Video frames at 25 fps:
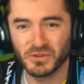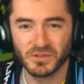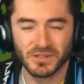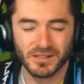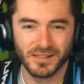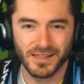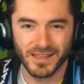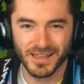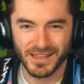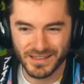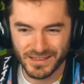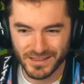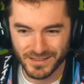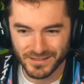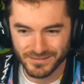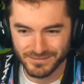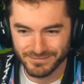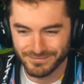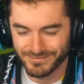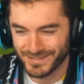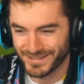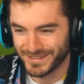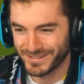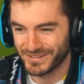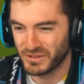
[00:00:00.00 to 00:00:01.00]
like it
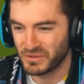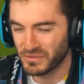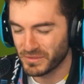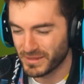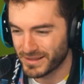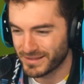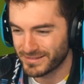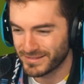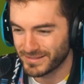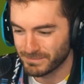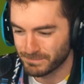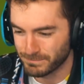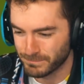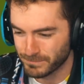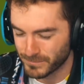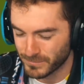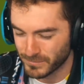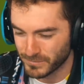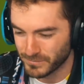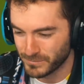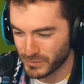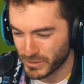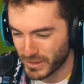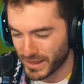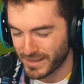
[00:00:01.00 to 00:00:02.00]
and don't like to
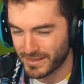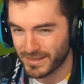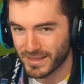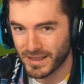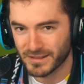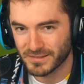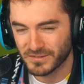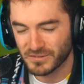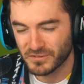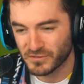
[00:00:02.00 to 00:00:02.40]
play that.